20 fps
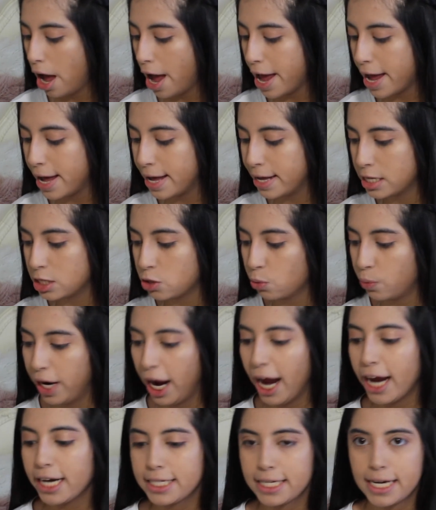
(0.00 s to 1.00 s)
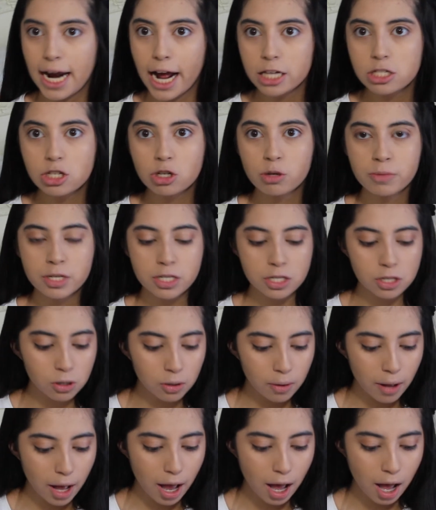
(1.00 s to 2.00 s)
is when I did High School
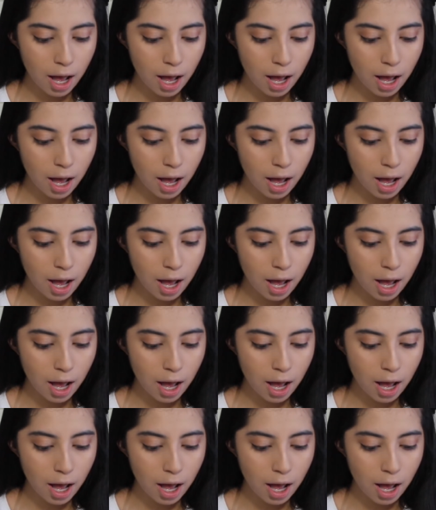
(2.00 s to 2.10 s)
Musical.